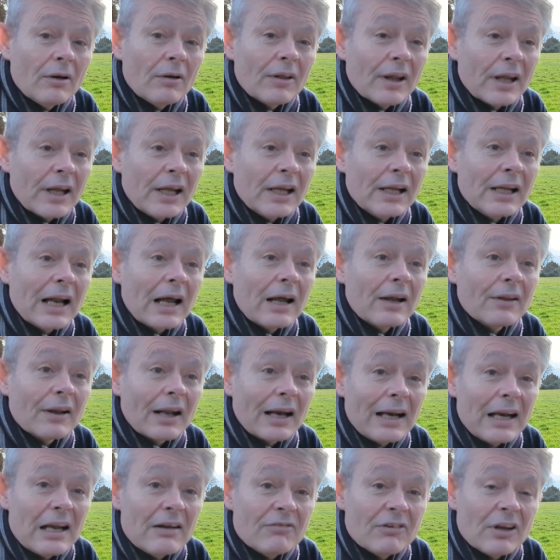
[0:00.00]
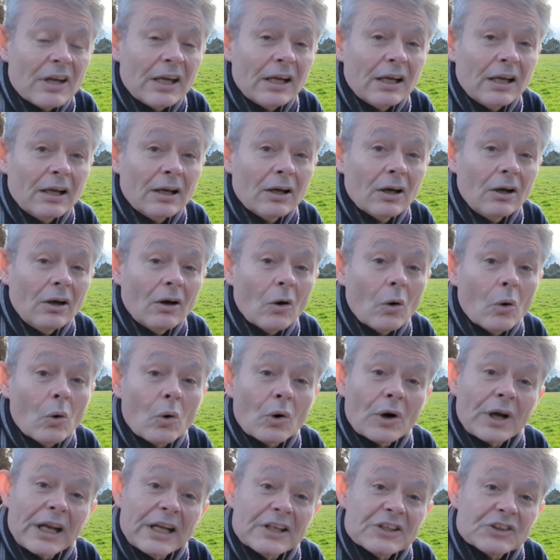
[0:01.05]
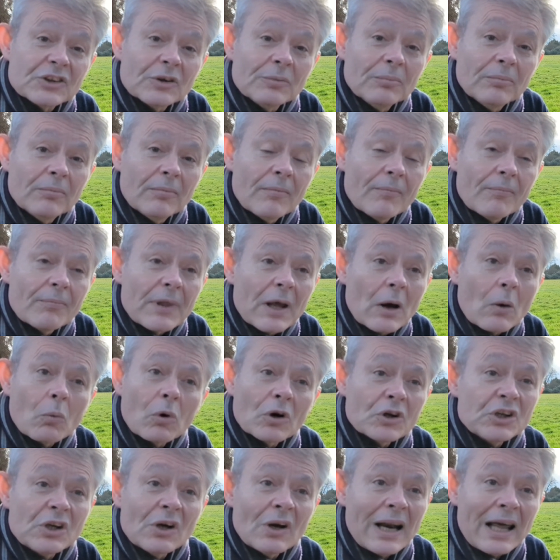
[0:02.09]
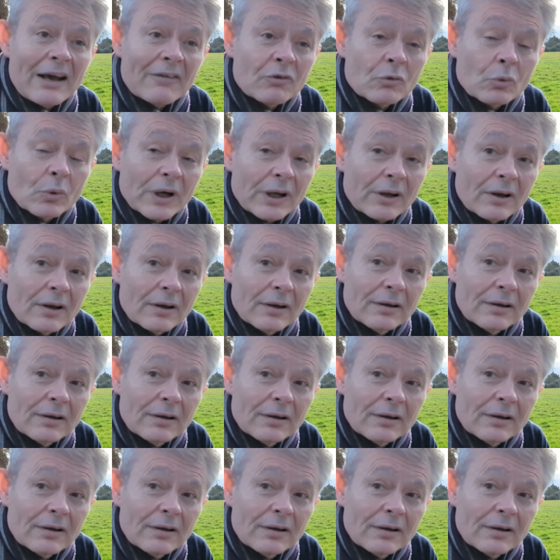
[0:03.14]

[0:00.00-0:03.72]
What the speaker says: the living organism, what are you left with?